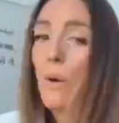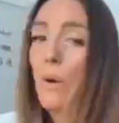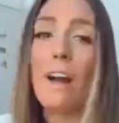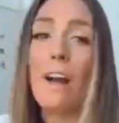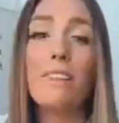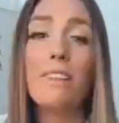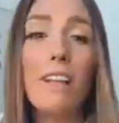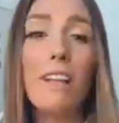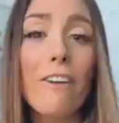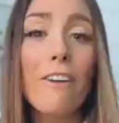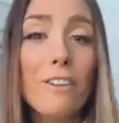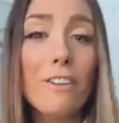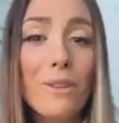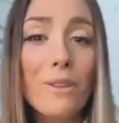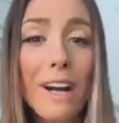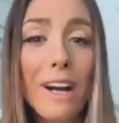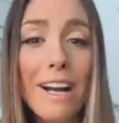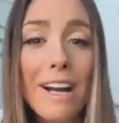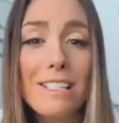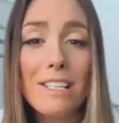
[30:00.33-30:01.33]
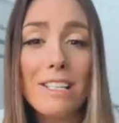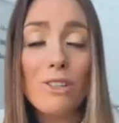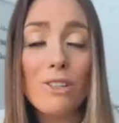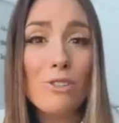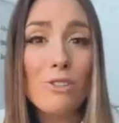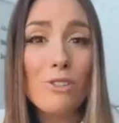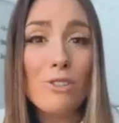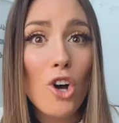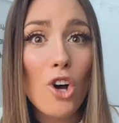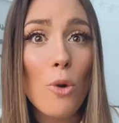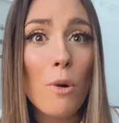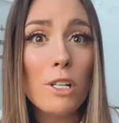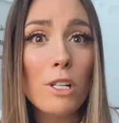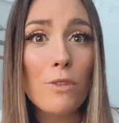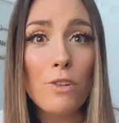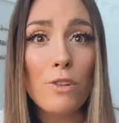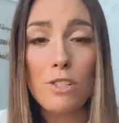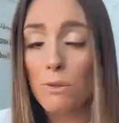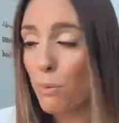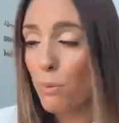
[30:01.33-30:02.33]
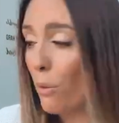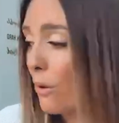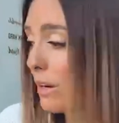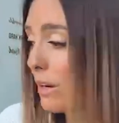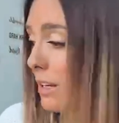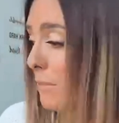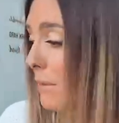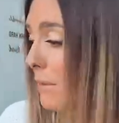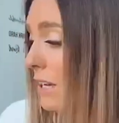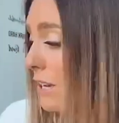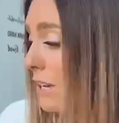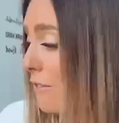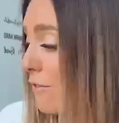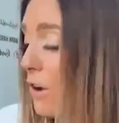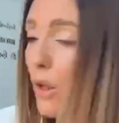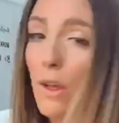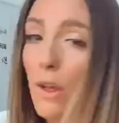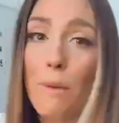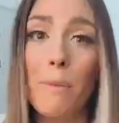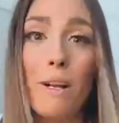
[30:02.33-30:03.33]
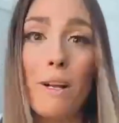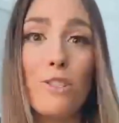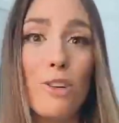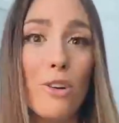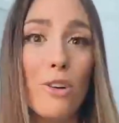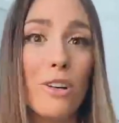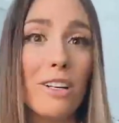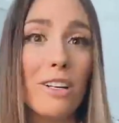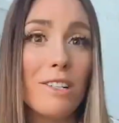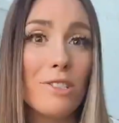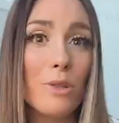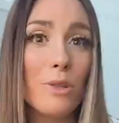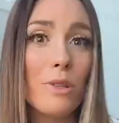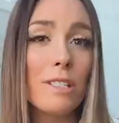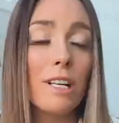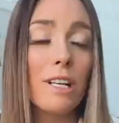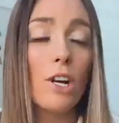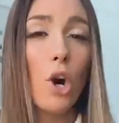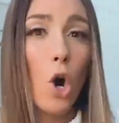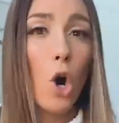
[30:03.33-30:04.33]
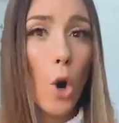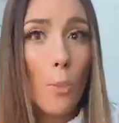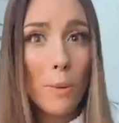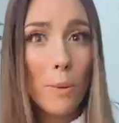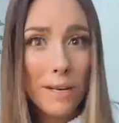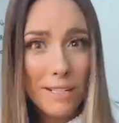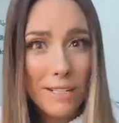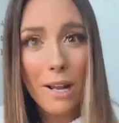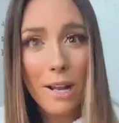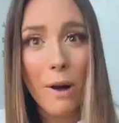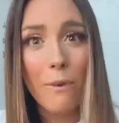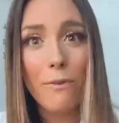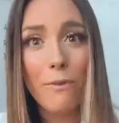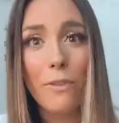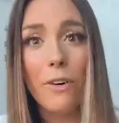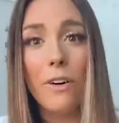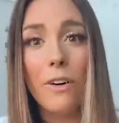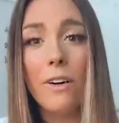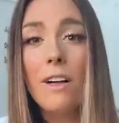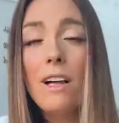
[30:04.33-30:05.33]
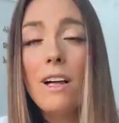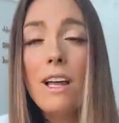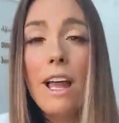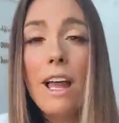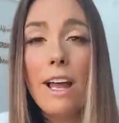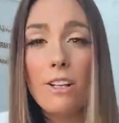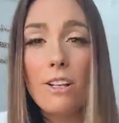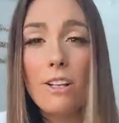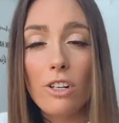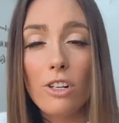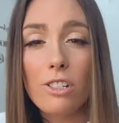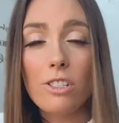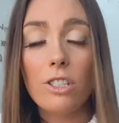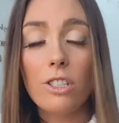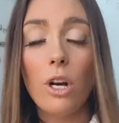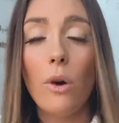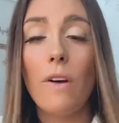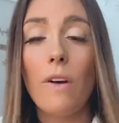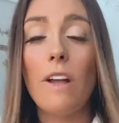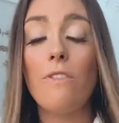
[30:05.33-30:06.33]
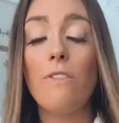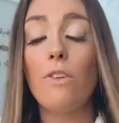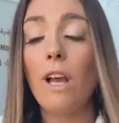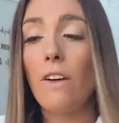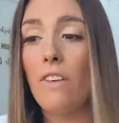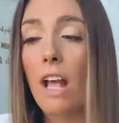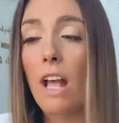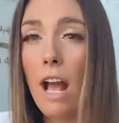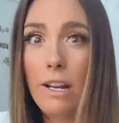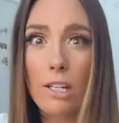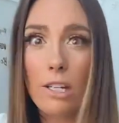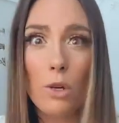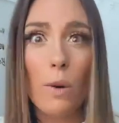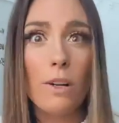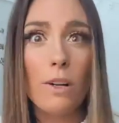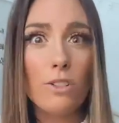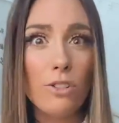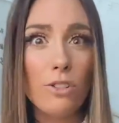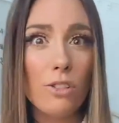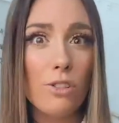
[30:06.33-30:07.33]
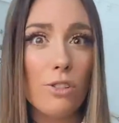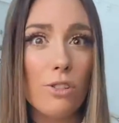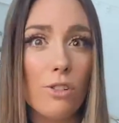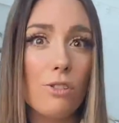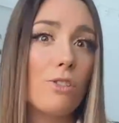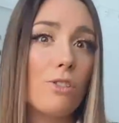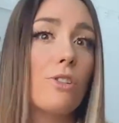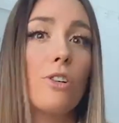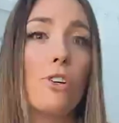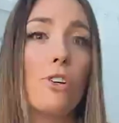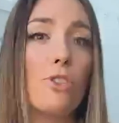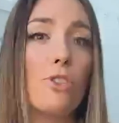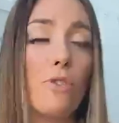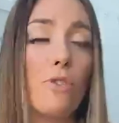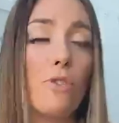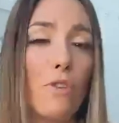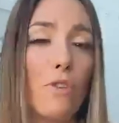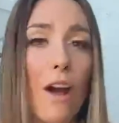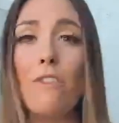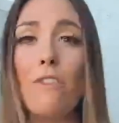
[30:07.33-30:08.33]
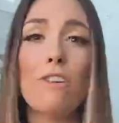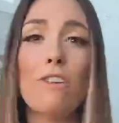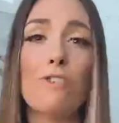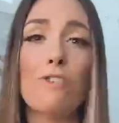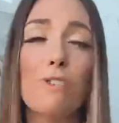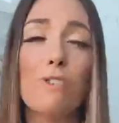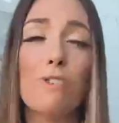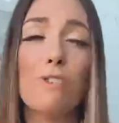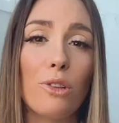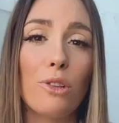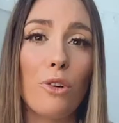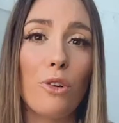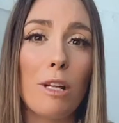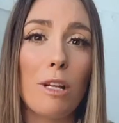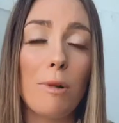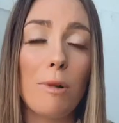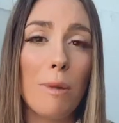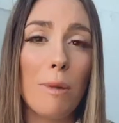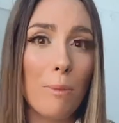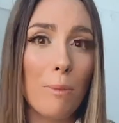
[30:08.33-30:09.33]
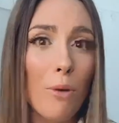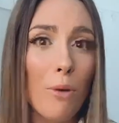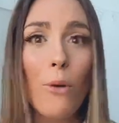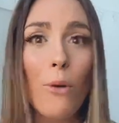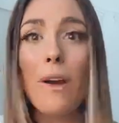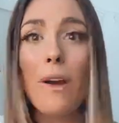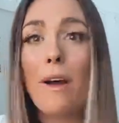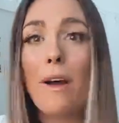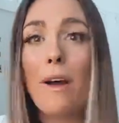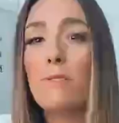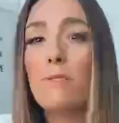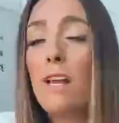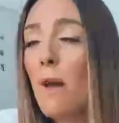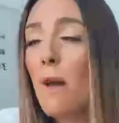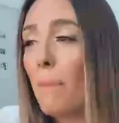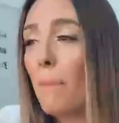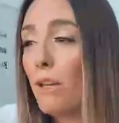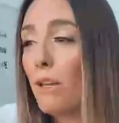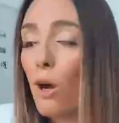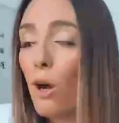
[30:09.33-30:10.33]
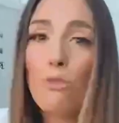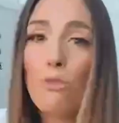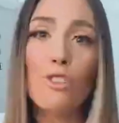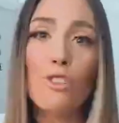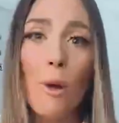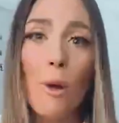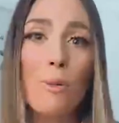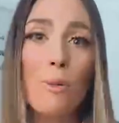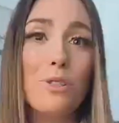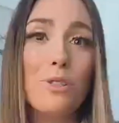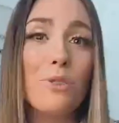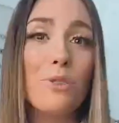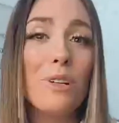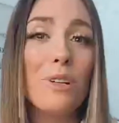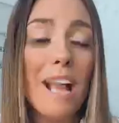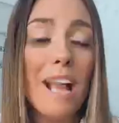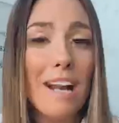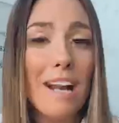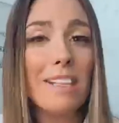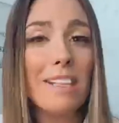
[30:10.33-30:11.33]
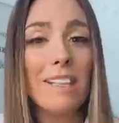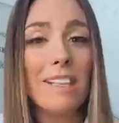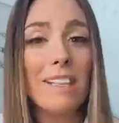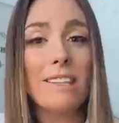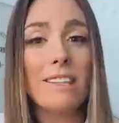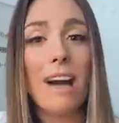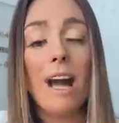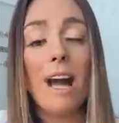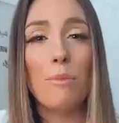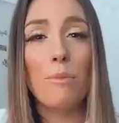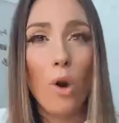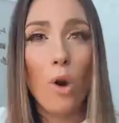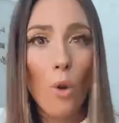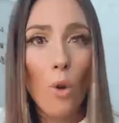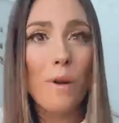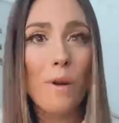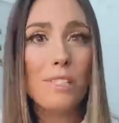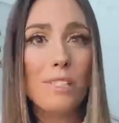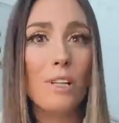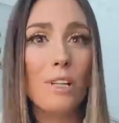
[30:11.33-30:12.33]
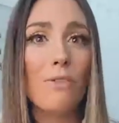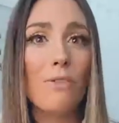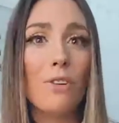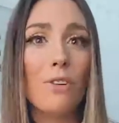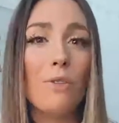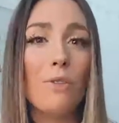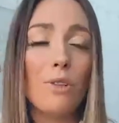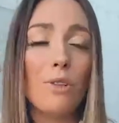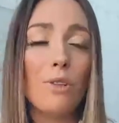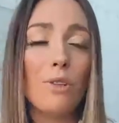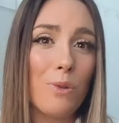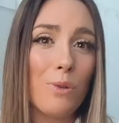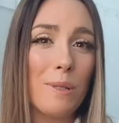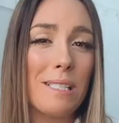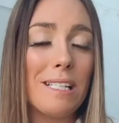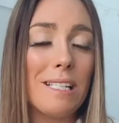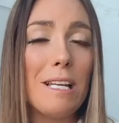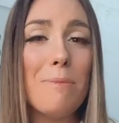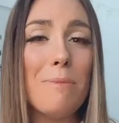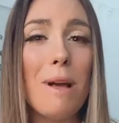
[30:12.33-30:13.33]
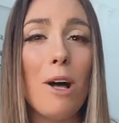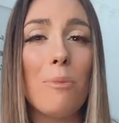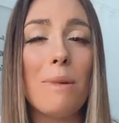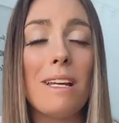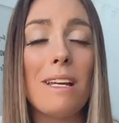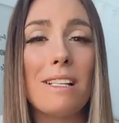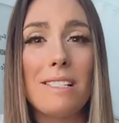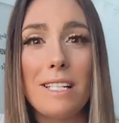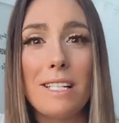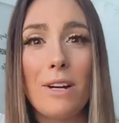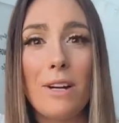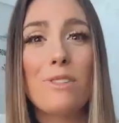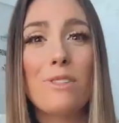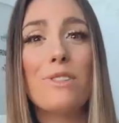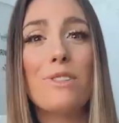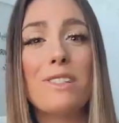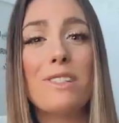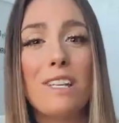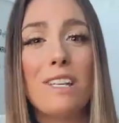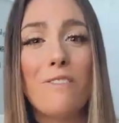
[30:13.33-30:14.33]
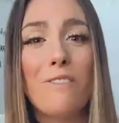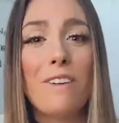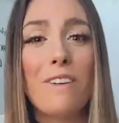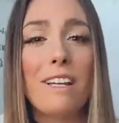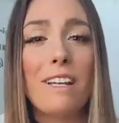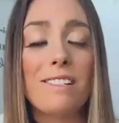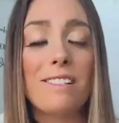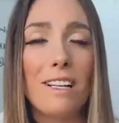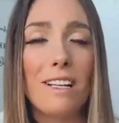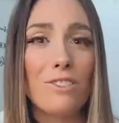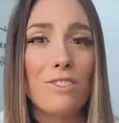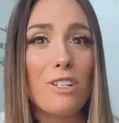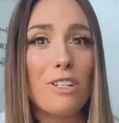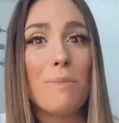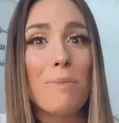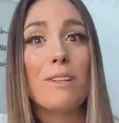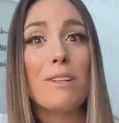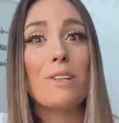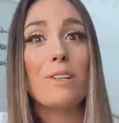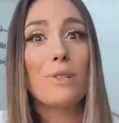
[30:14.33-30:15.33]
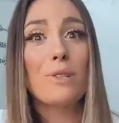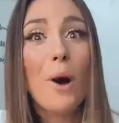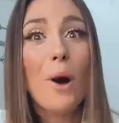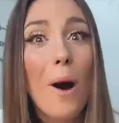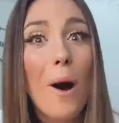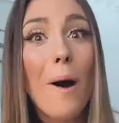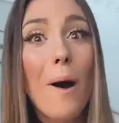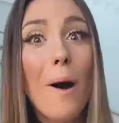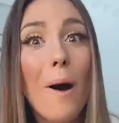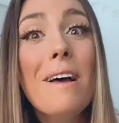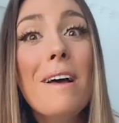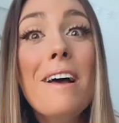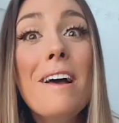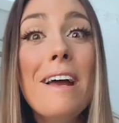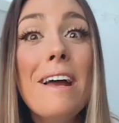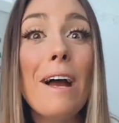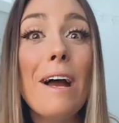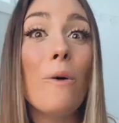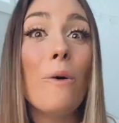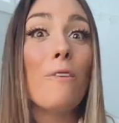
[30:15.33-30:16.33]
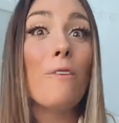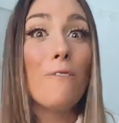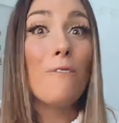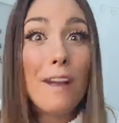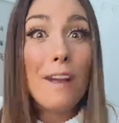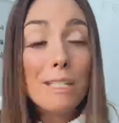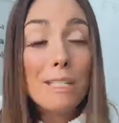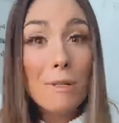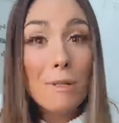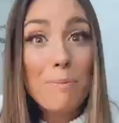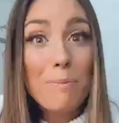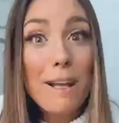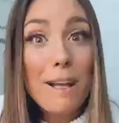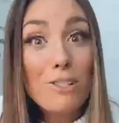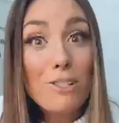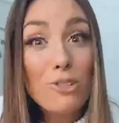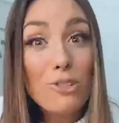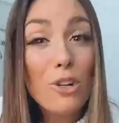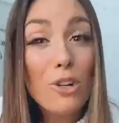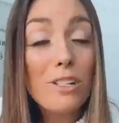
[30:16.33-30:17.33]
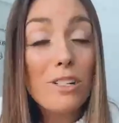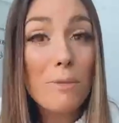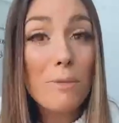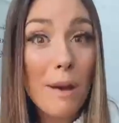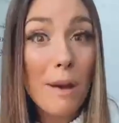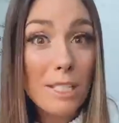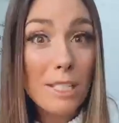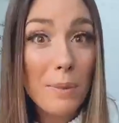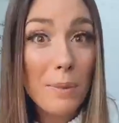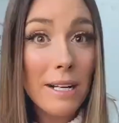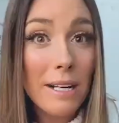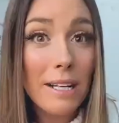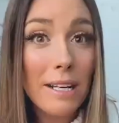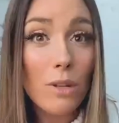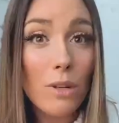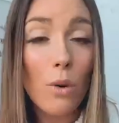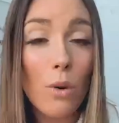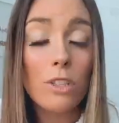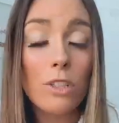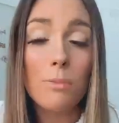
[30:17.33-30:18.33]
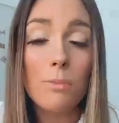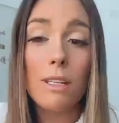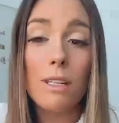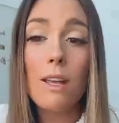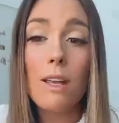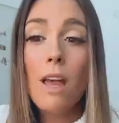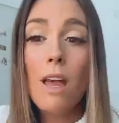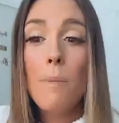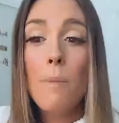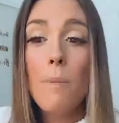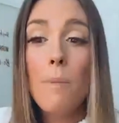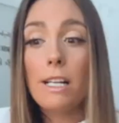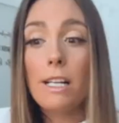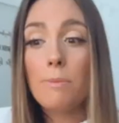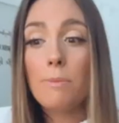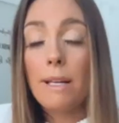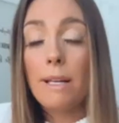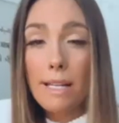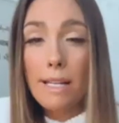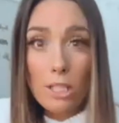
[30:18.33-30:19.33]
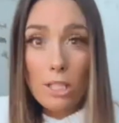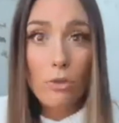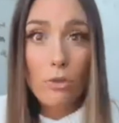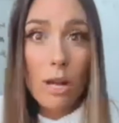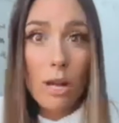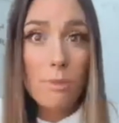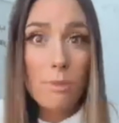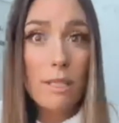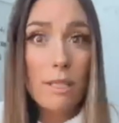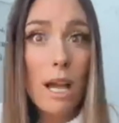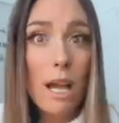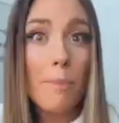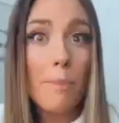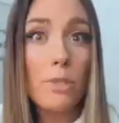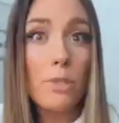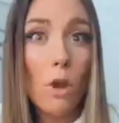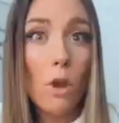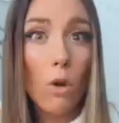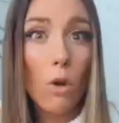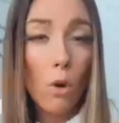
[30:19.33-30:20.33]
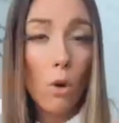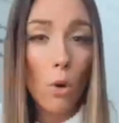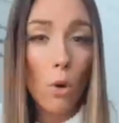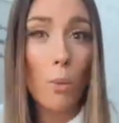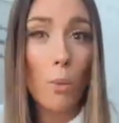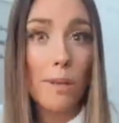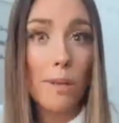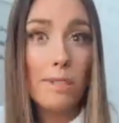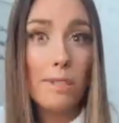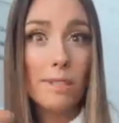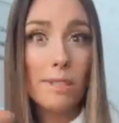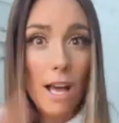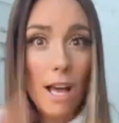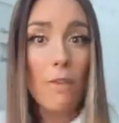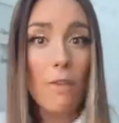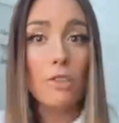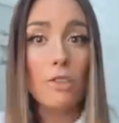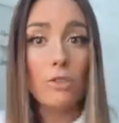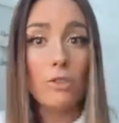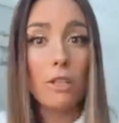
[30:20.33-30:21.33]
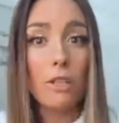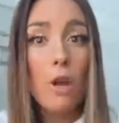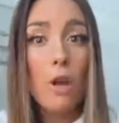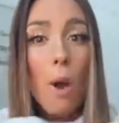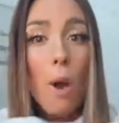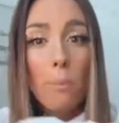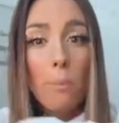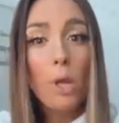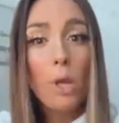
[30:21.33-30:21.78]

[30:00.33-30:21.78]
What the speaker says: so I love you guys. Thank you so much for supporting me and following my journey and doing this. I hope it is helpful. And just know, if you have any questions, concerns, or if you're ever interested in learning about my programs, my coaching opportunity, anything like that, I'm always here for you. You can always email me at sarahzielinskifitness@gmail.com, or Facebook Messenger is the best way to get a hold of me because my Instagram DMs are always savagely